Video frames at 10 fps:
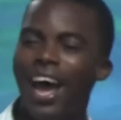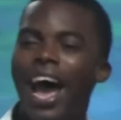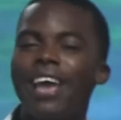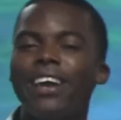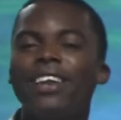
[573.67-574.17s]

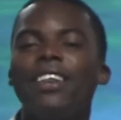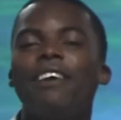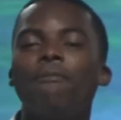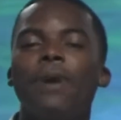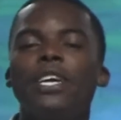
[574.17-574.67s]
I got
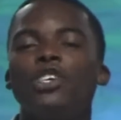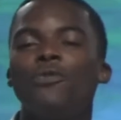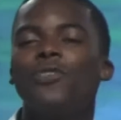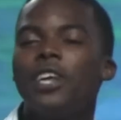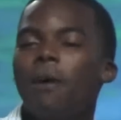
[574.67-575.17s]
enough my
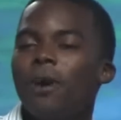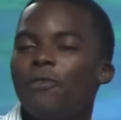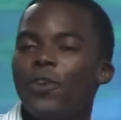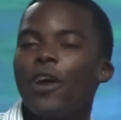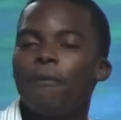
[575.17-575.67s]
foot up
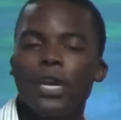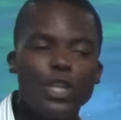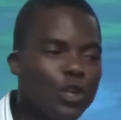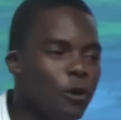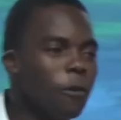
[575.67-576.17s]
foot on my
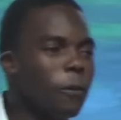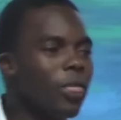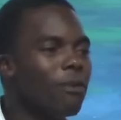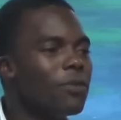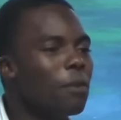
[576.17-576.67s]
shoe.
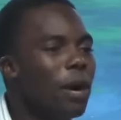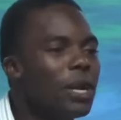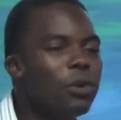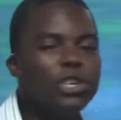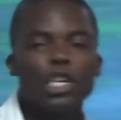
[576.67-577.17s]

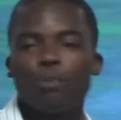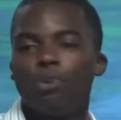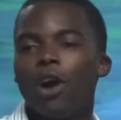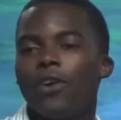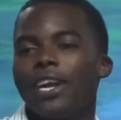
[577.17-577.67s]
Money was just
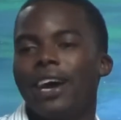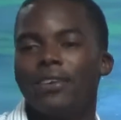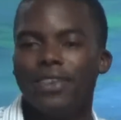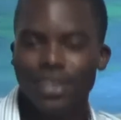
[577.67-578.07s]
pouring out.